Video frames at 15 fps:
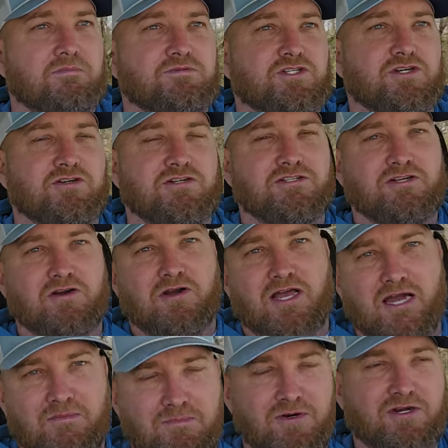I'm sure to
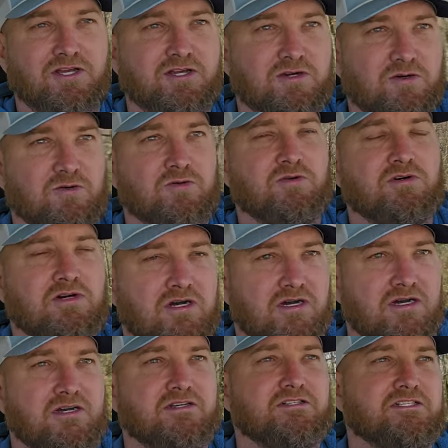turn out pretty cool.
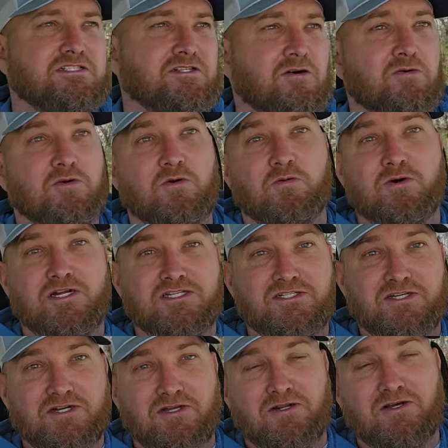Just don't know what it's
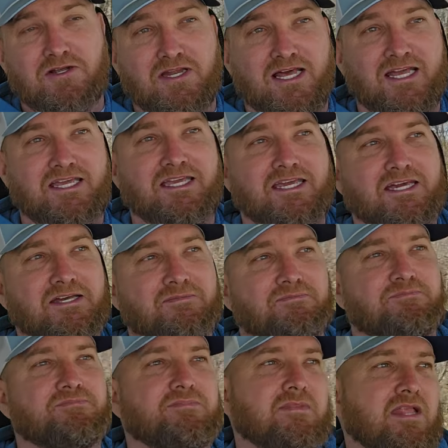going to look like yet.
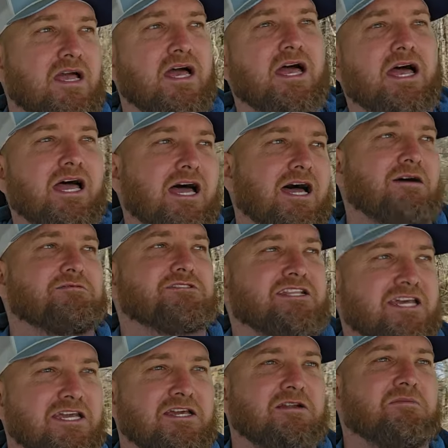I was
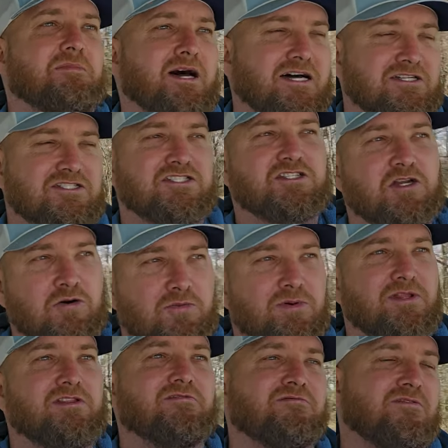thinking about
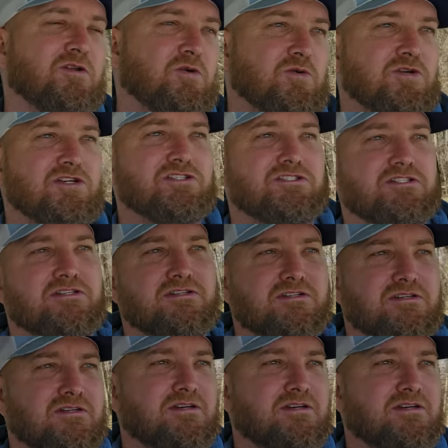sloping the floors.